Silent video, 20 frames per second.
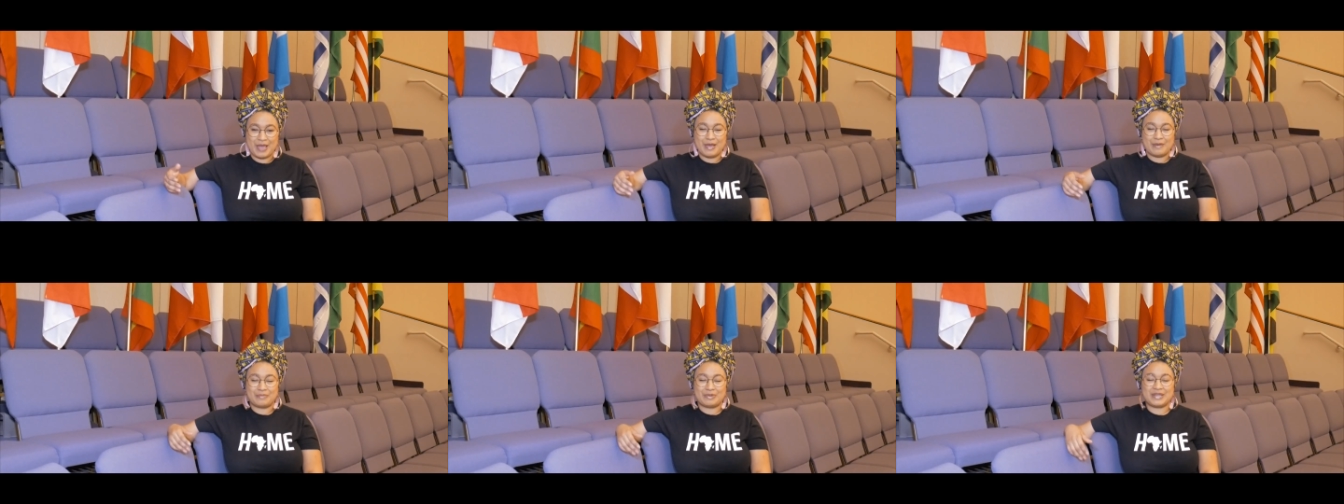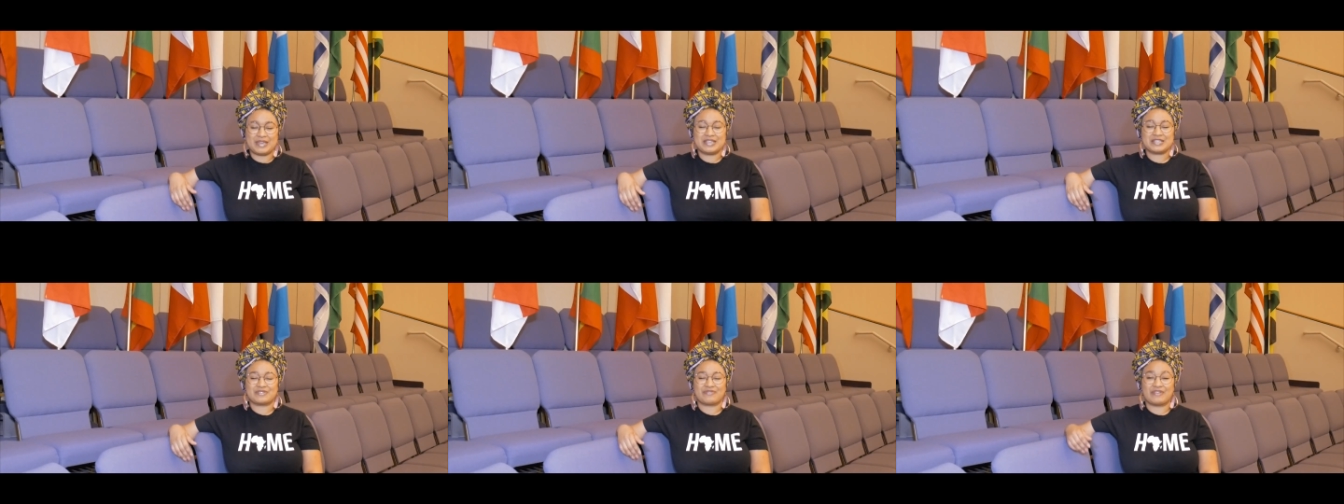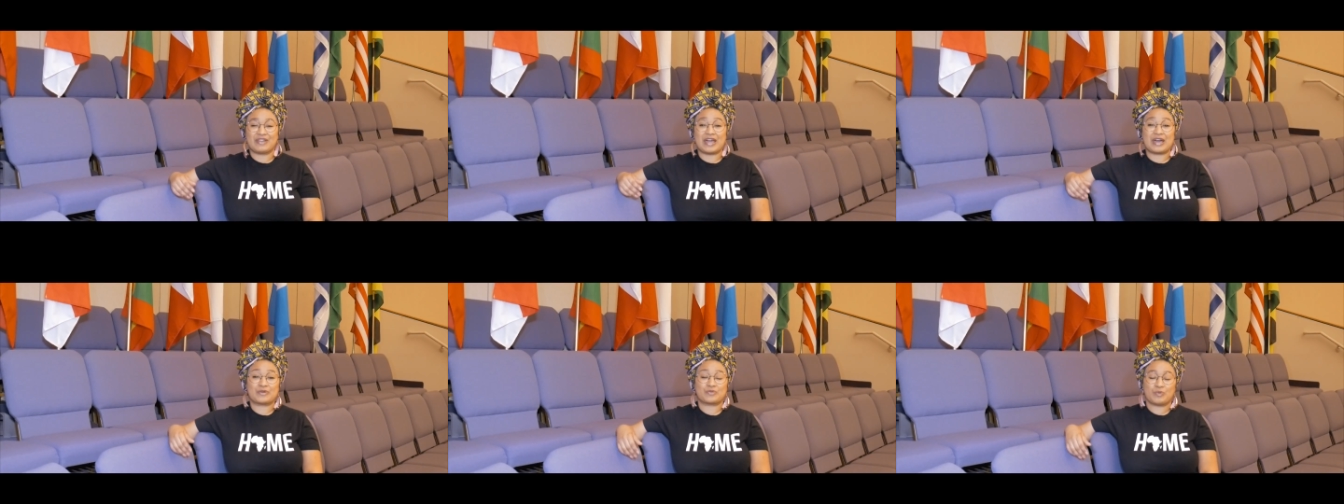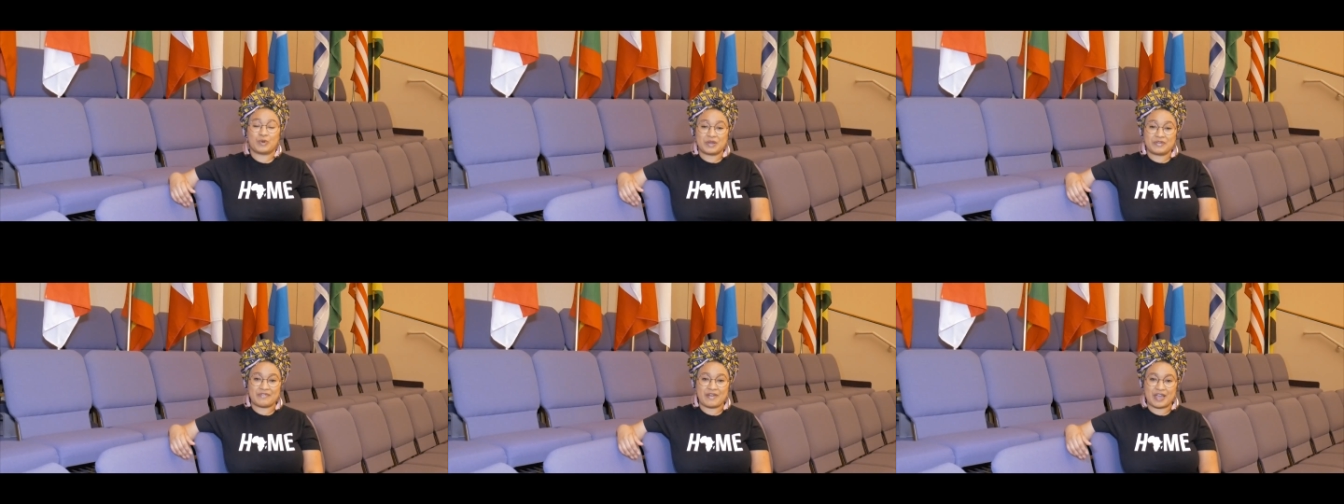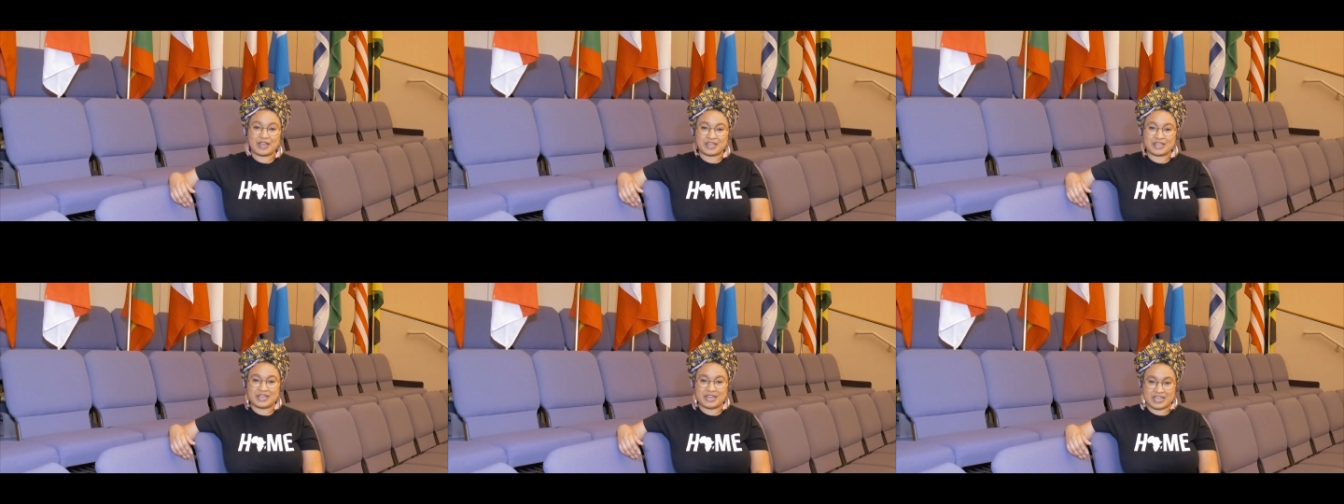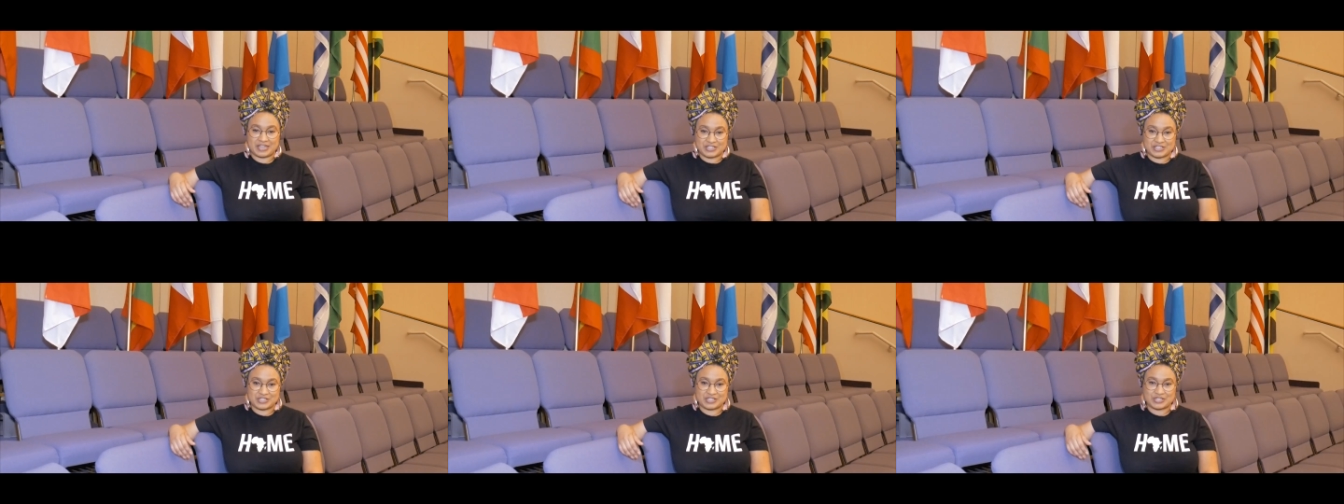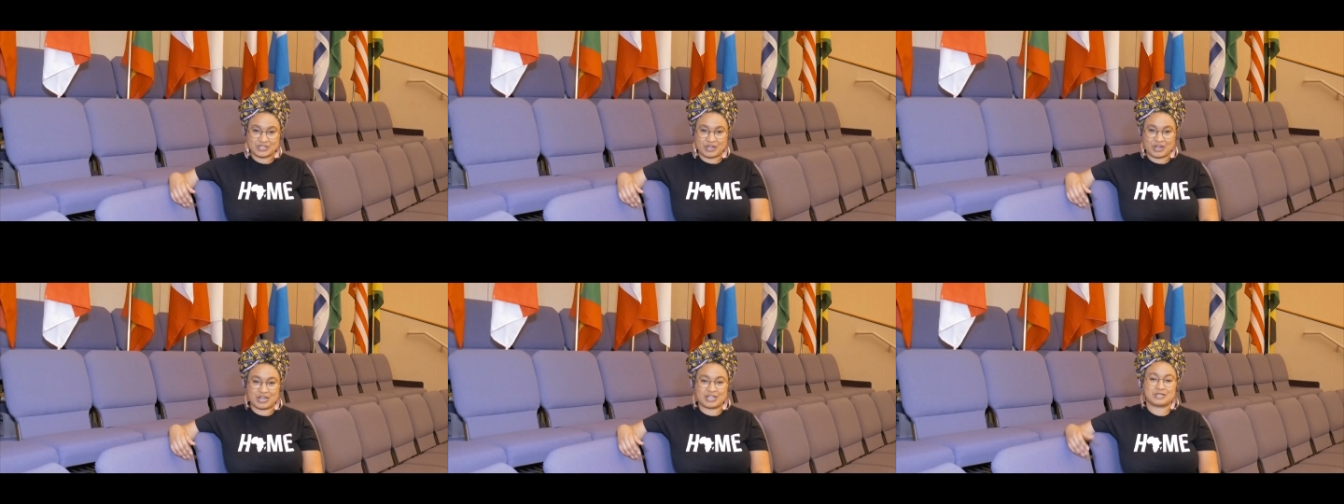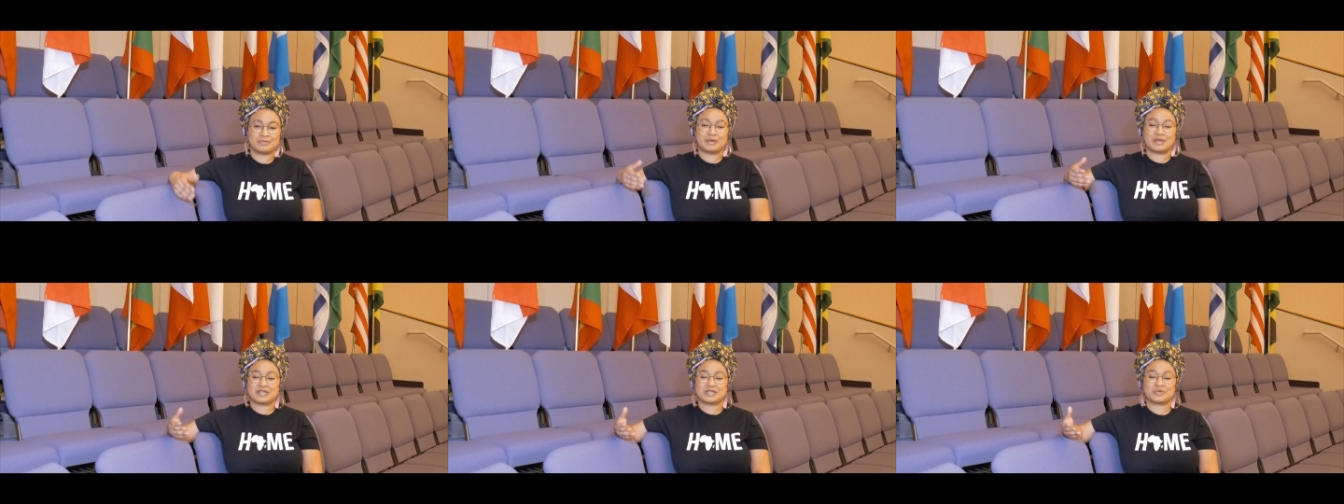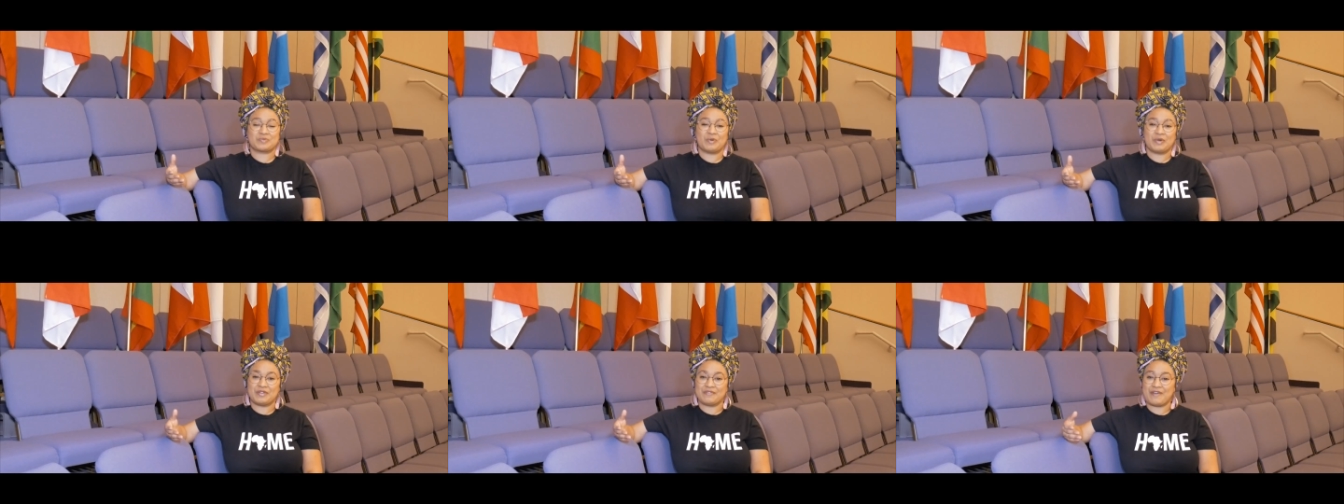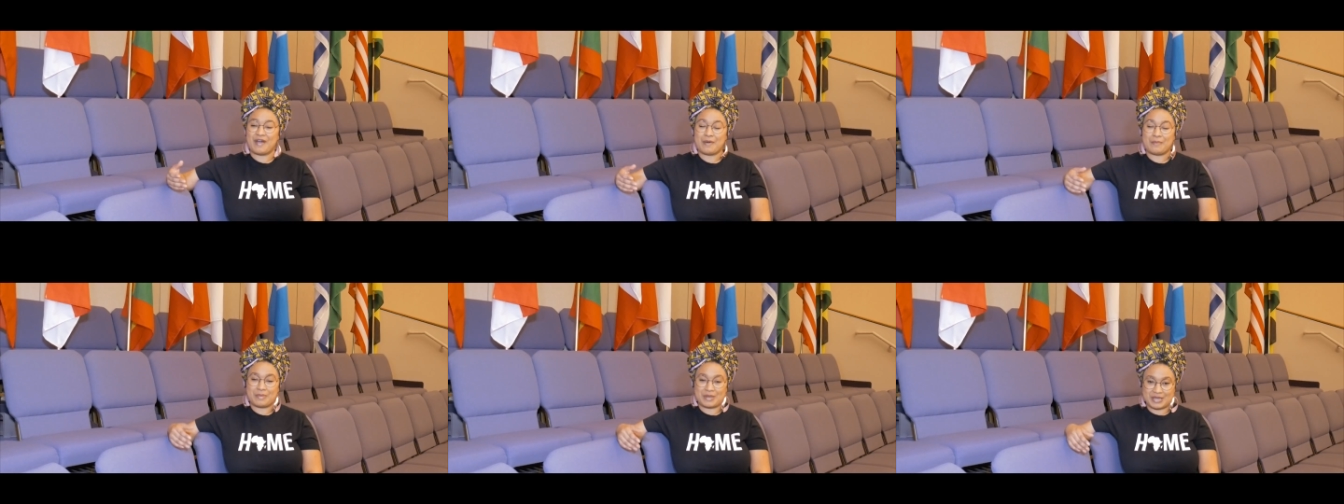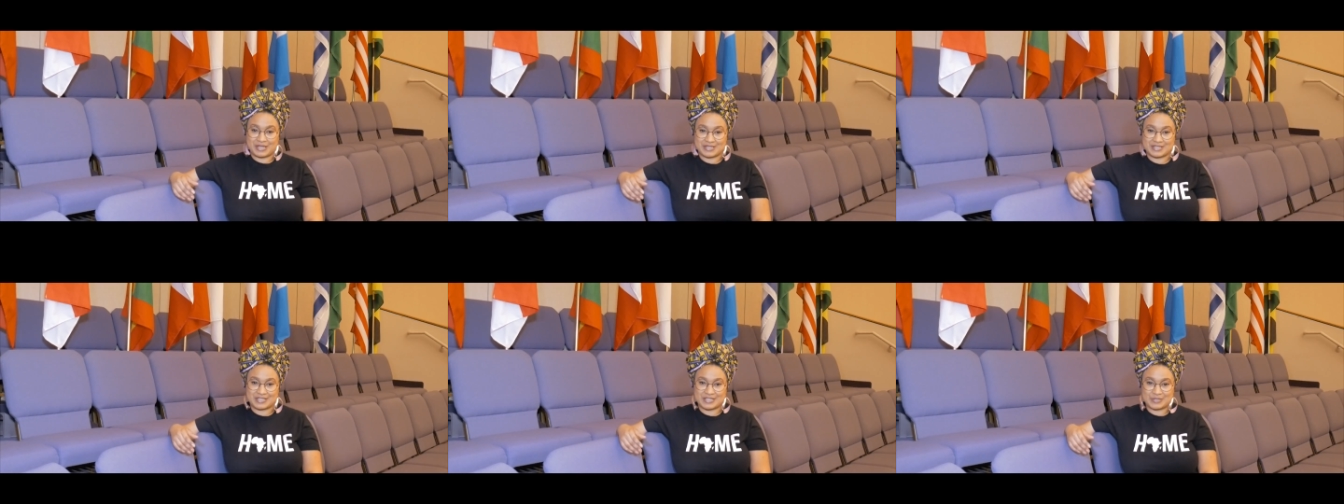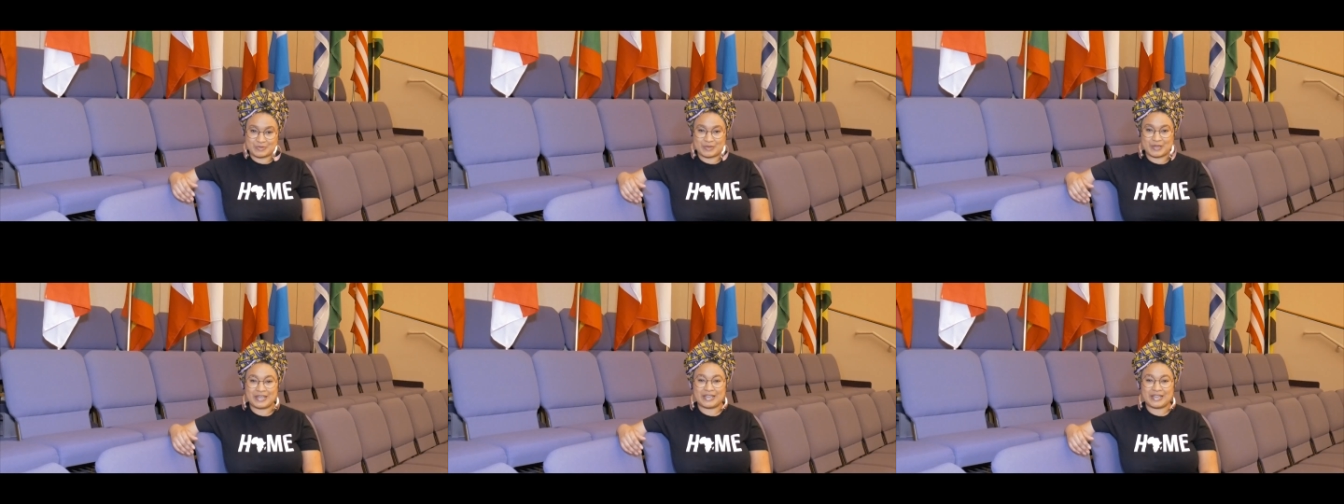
please fill out one of our connections cards because one of our ministers would